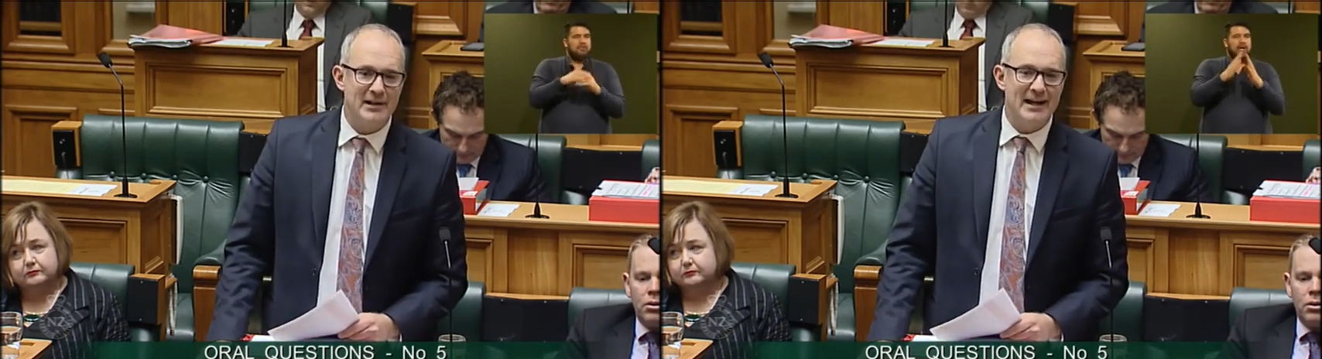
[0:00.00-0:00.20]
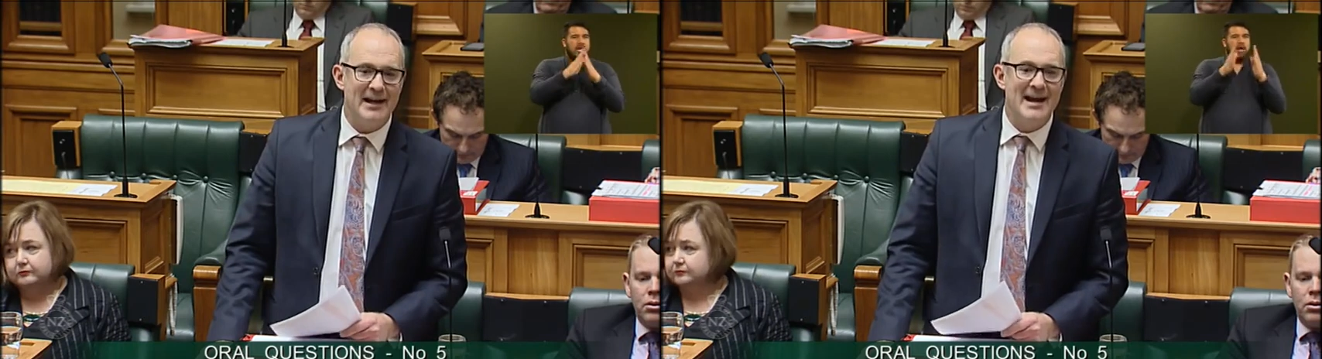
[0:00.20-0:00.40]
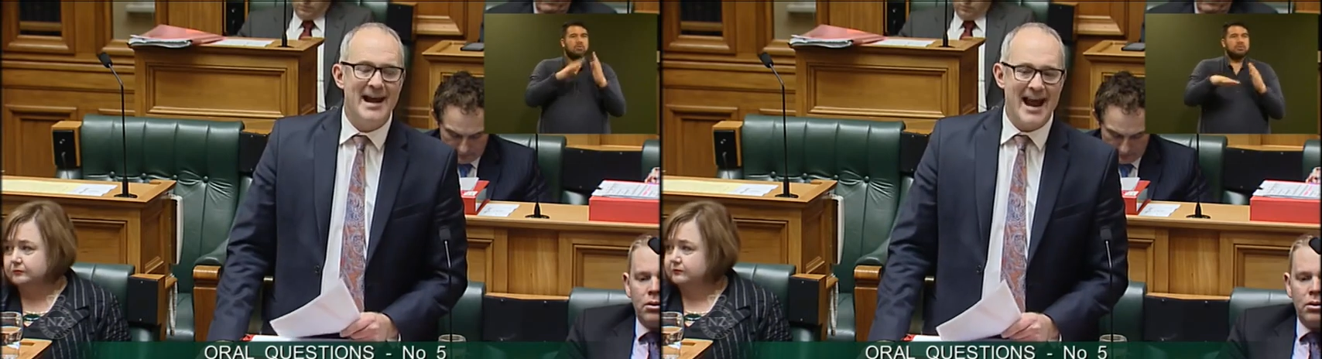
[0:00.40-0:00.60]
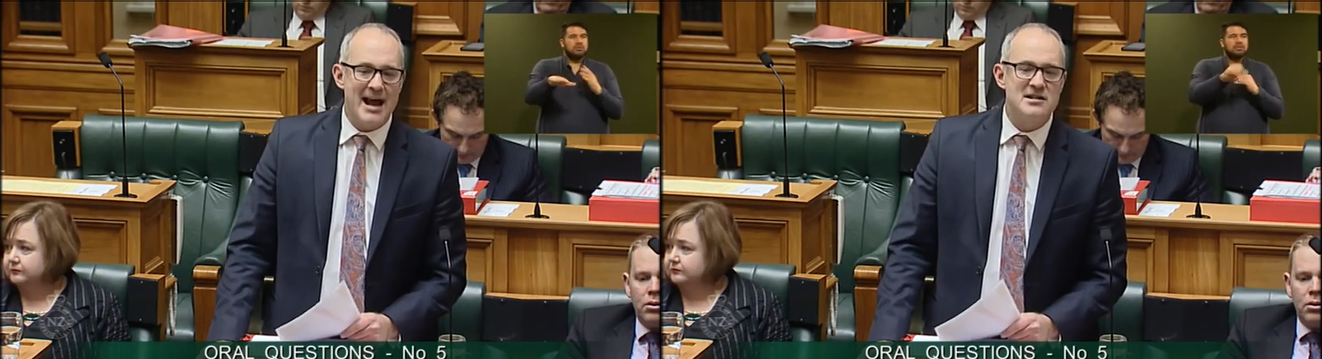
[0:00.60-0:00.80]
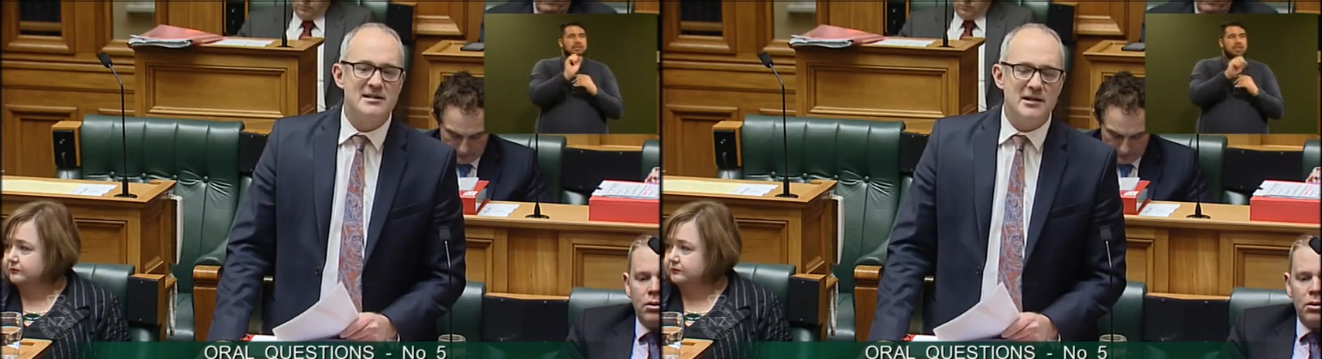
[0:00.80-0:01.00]
Speaker 1: that
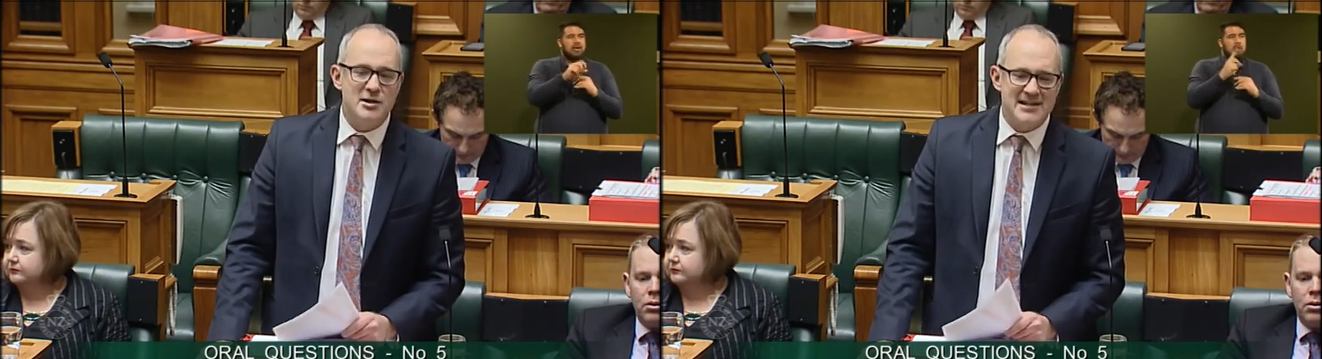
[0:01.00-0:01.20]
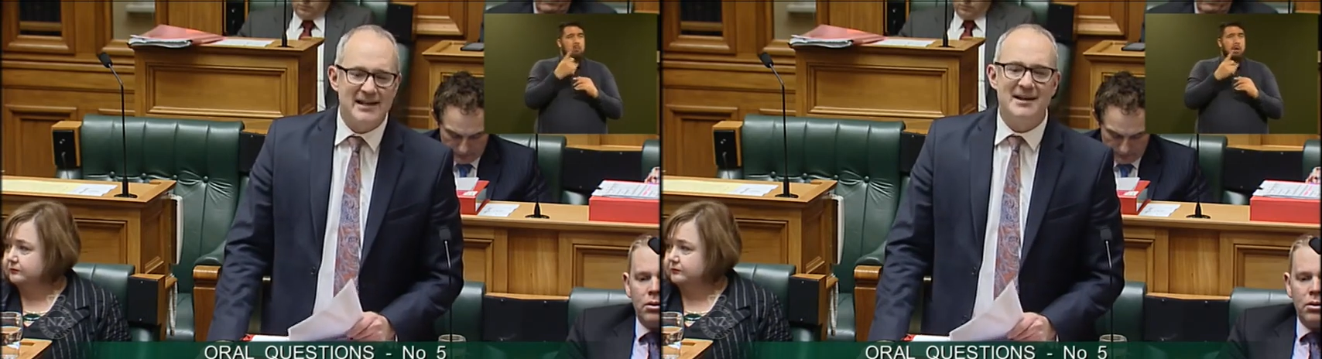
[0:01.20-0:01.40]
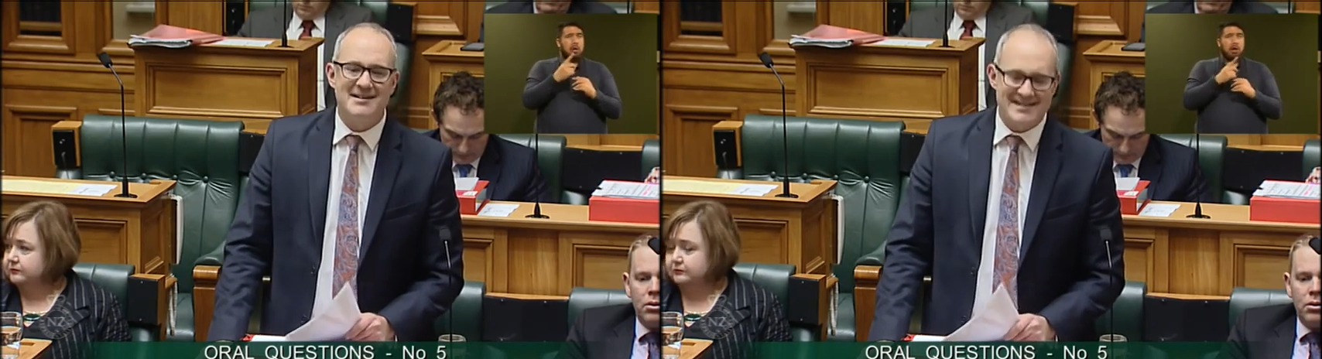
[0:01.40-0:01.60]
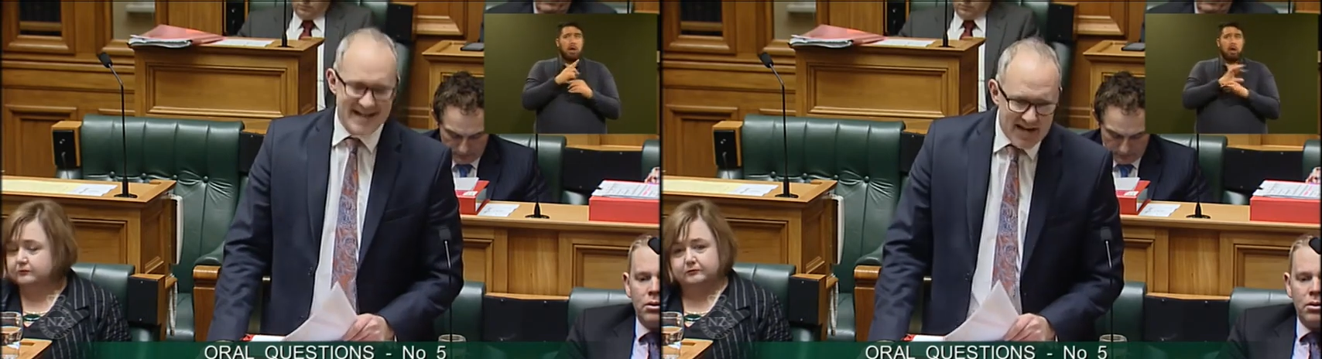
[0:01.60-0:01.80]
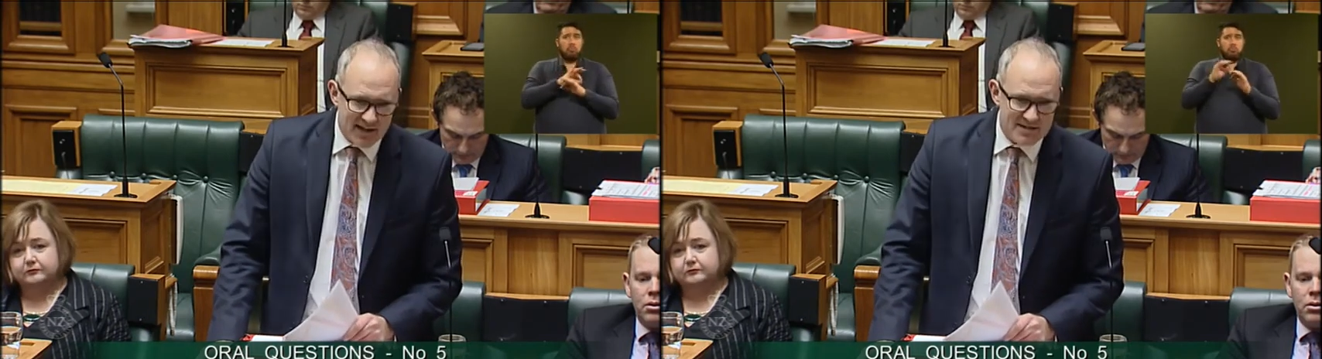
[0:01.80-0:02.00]
Housing New Zealand
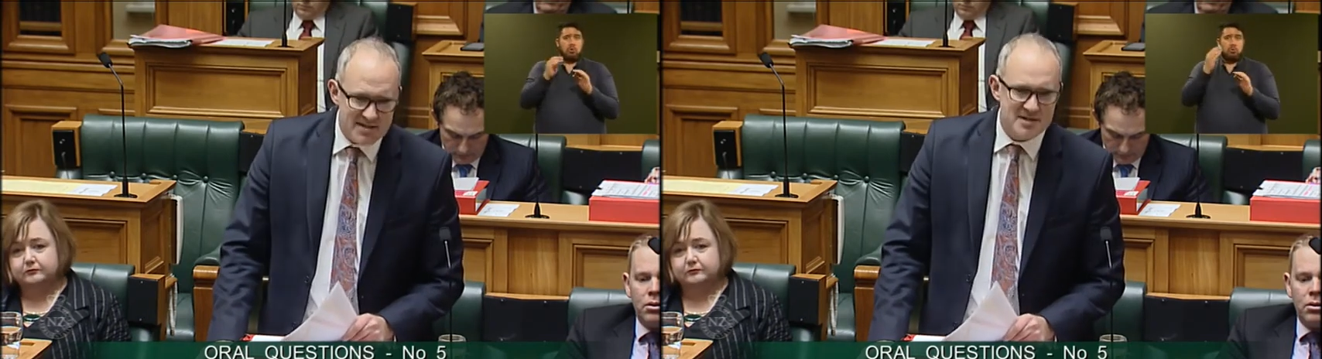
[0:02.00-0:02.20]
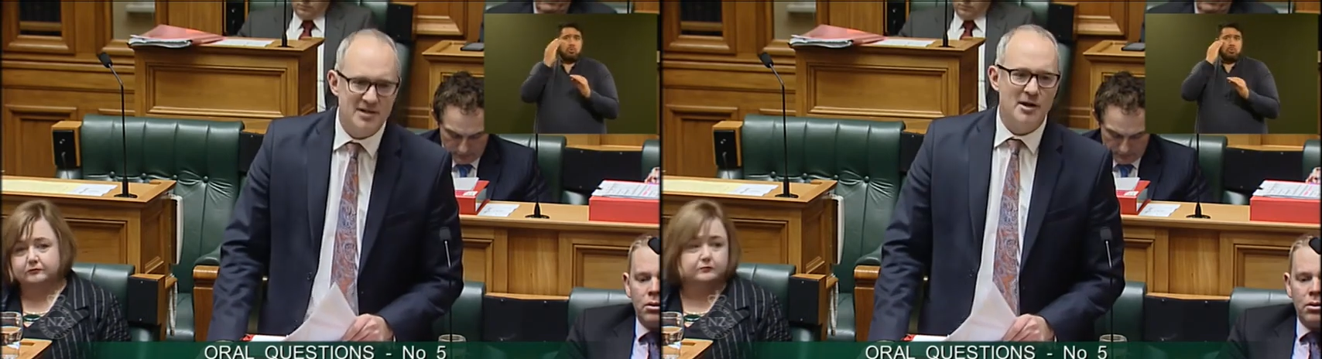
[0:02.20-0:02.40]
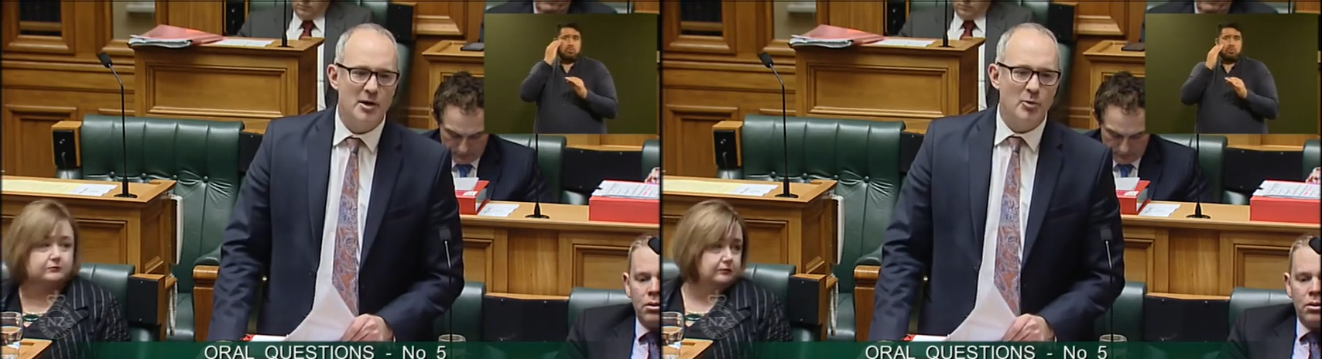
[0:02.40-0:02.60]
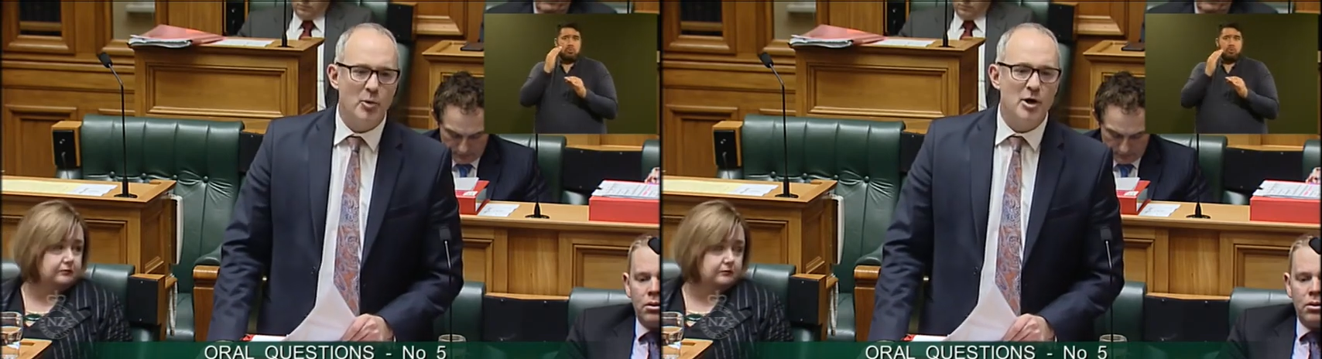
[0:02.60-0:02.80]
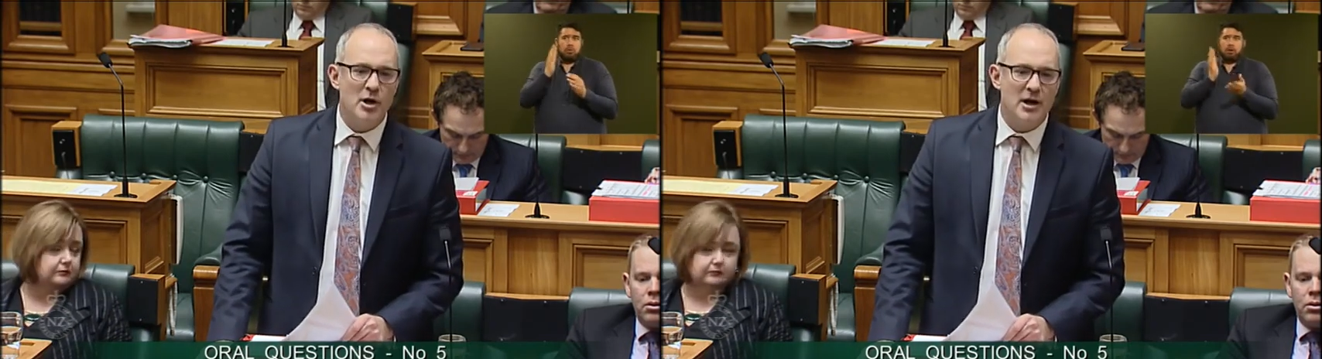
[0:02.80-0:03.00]
tenants
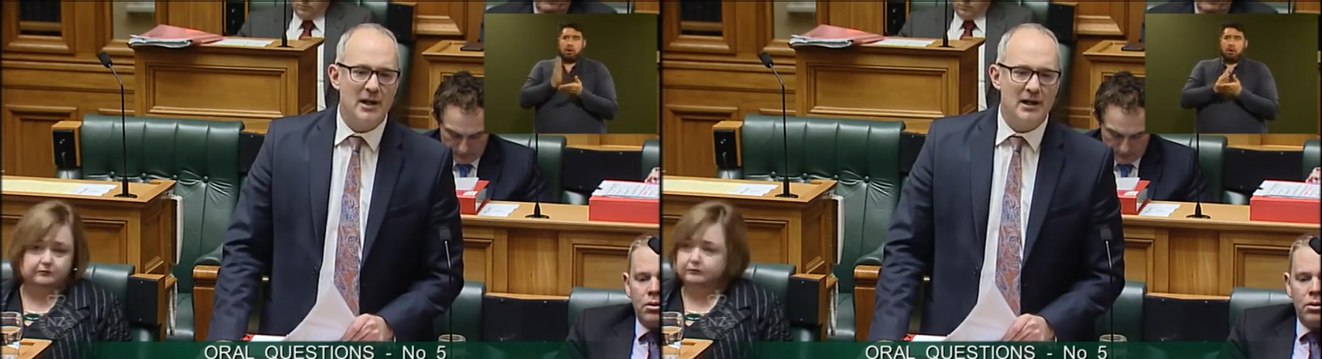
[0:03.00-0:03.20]
were